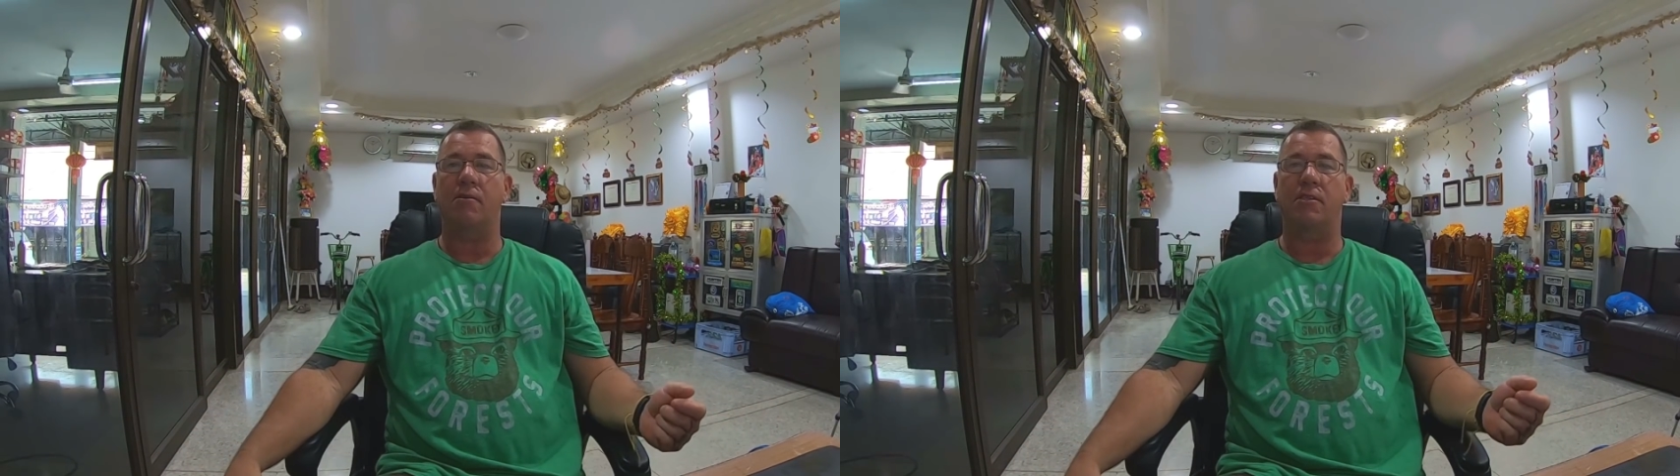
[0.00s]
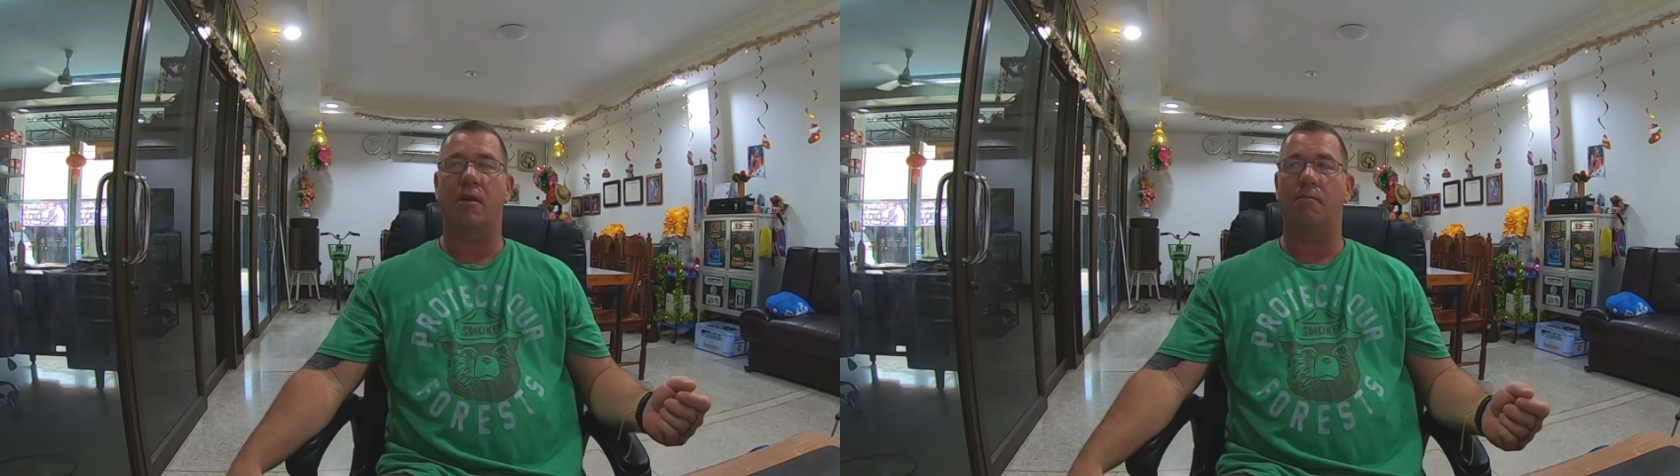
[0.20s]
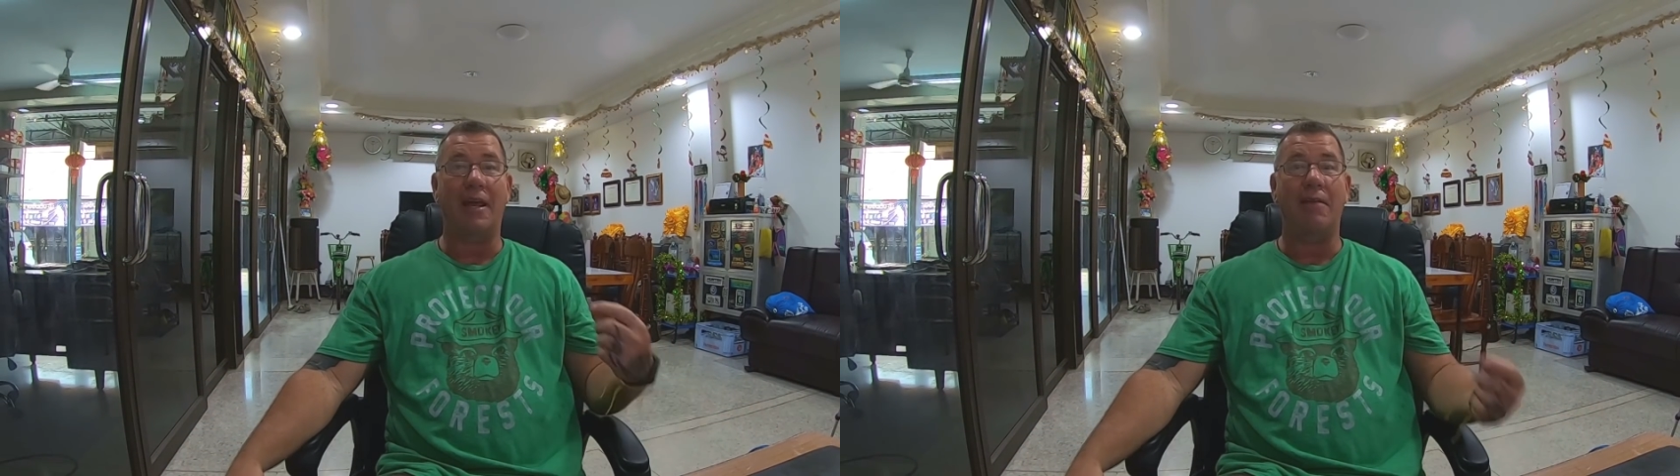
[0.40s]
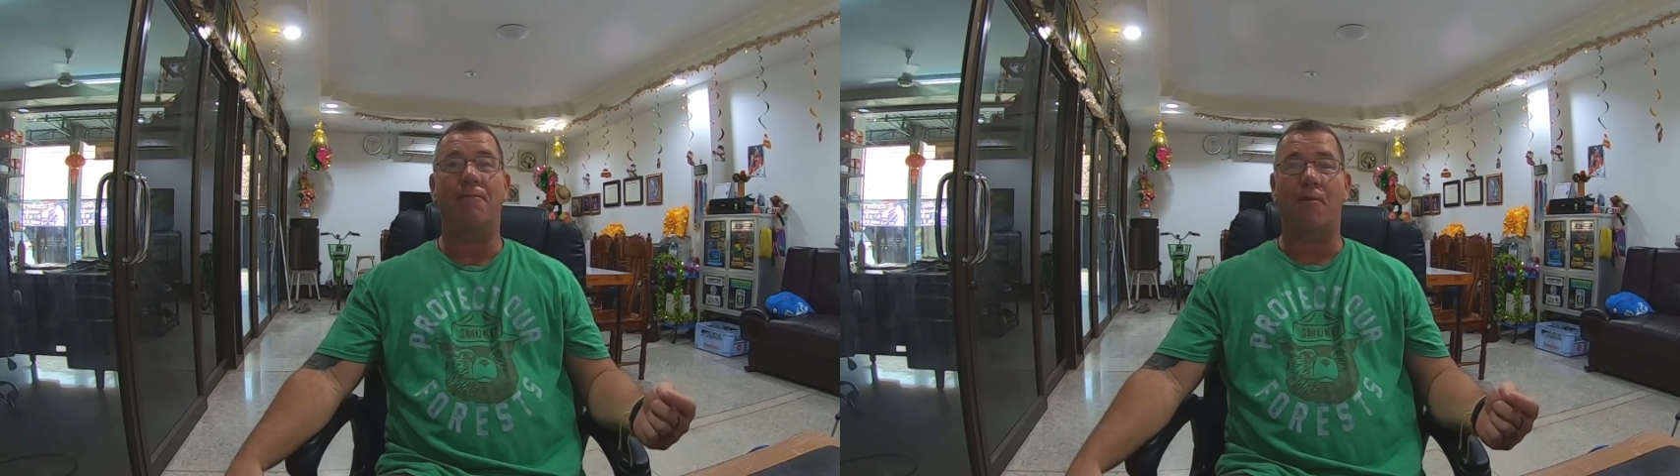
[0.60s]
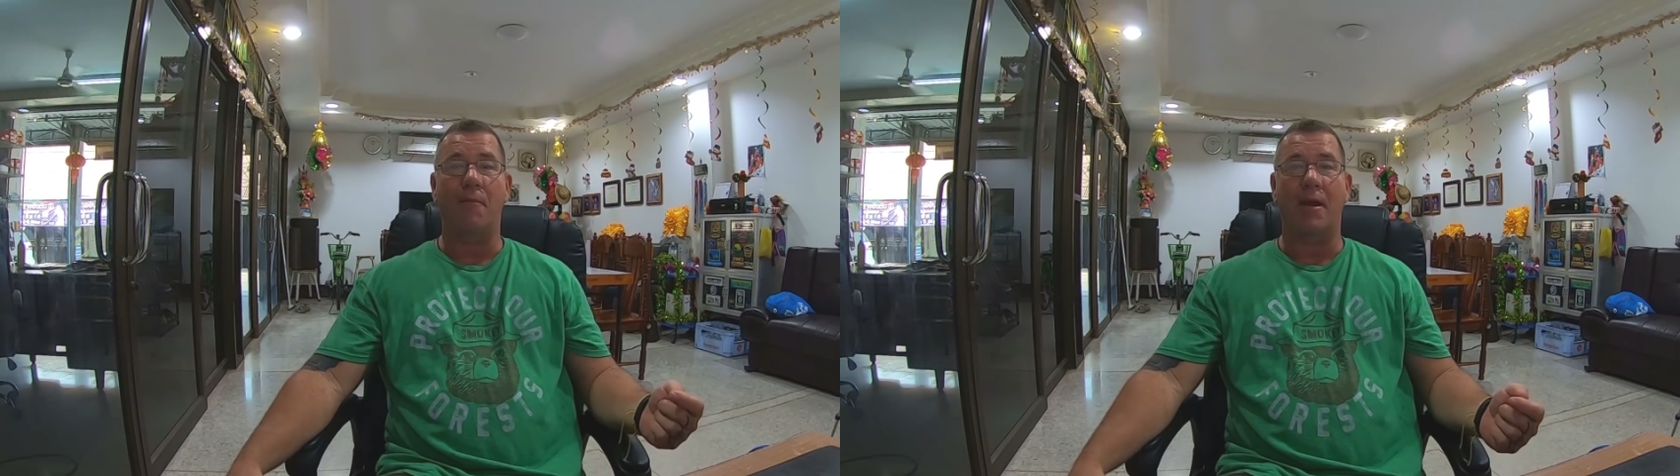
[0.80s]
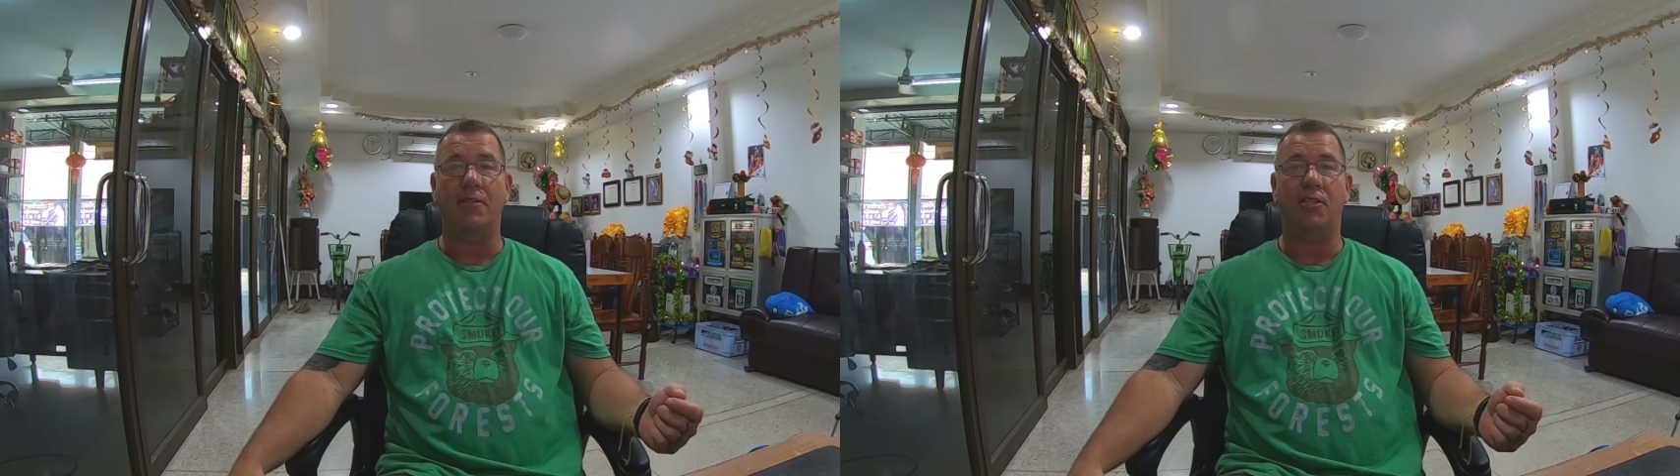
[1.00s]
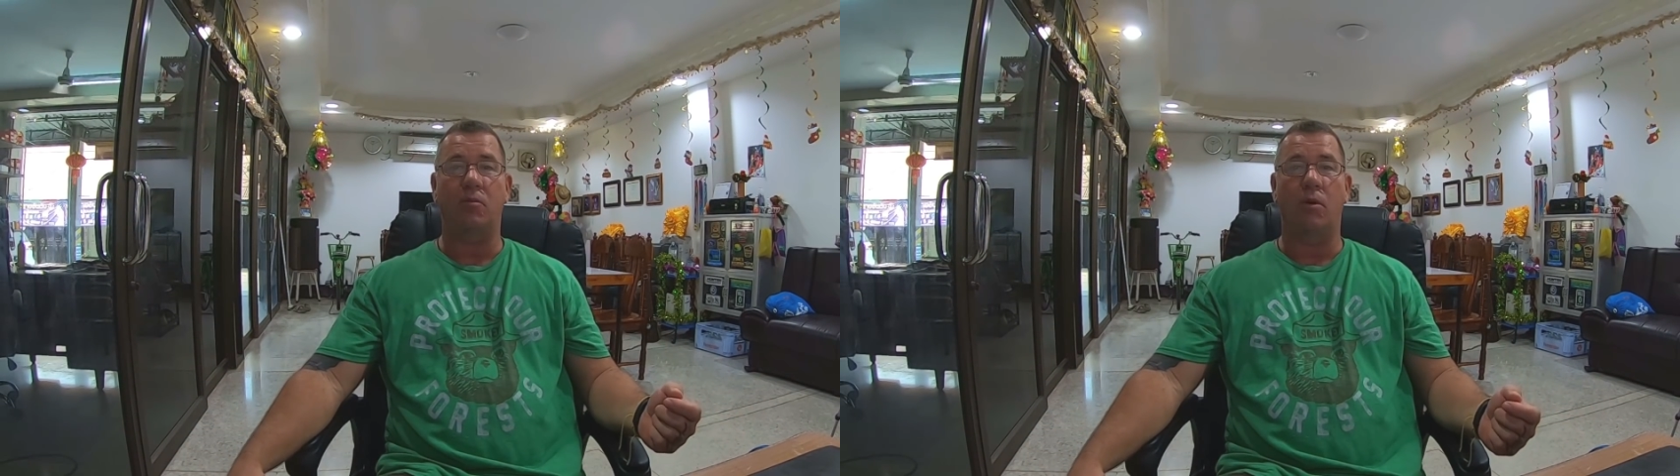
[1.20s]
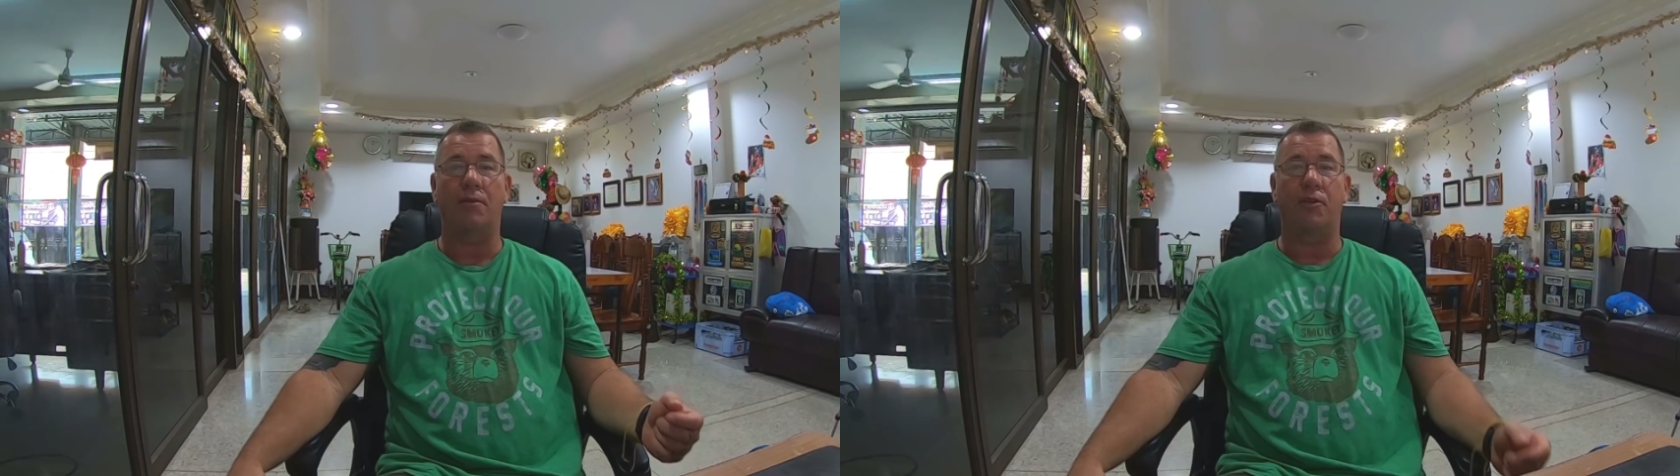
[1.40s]
some
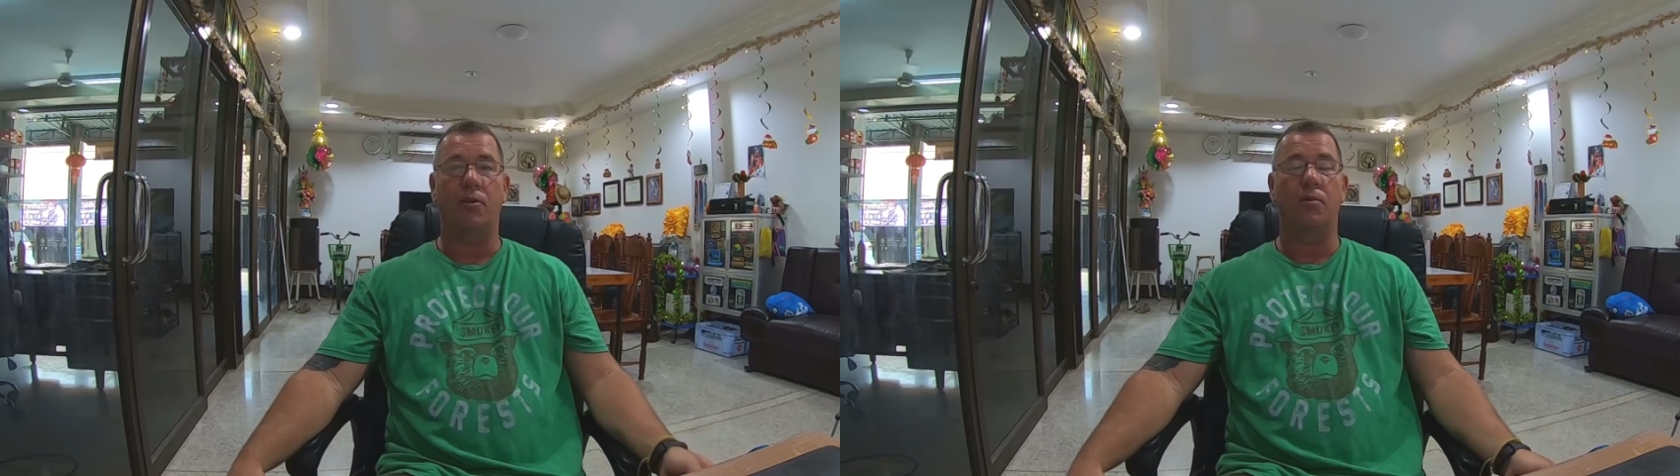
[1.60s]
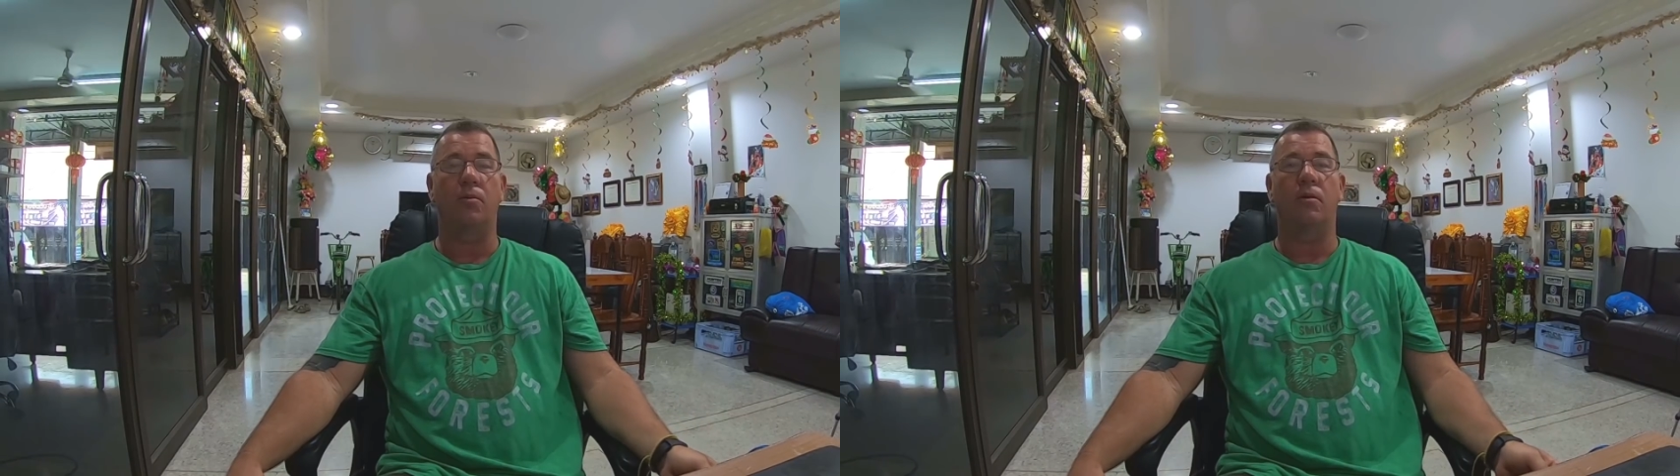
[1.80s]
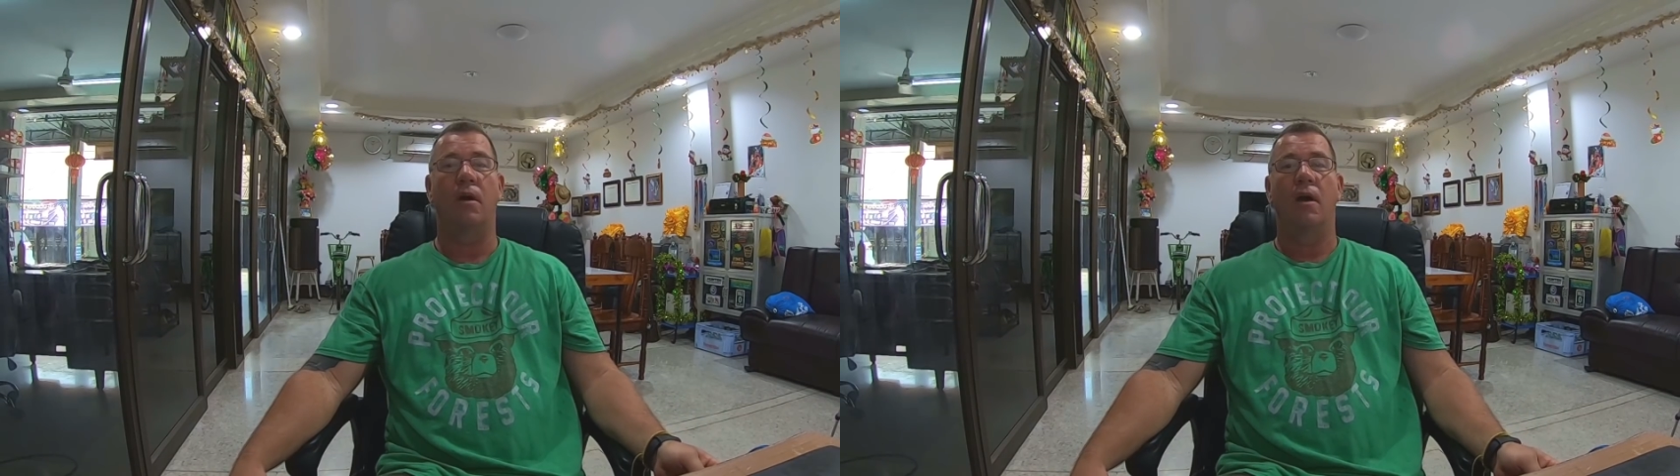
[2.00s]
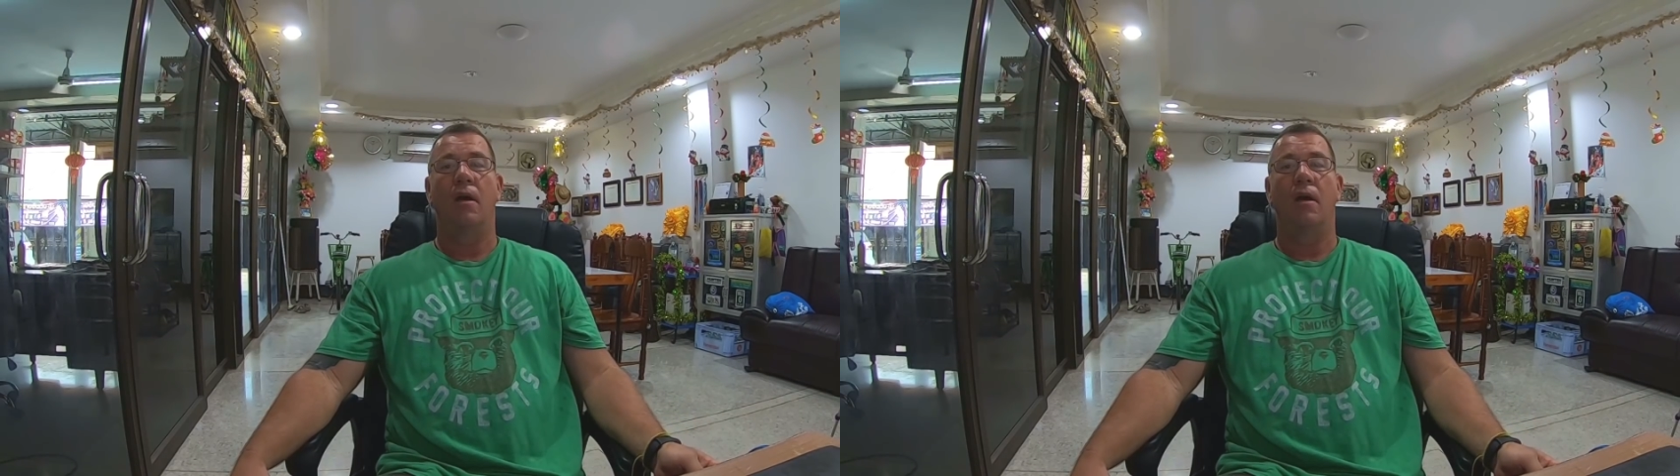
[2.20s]
information with you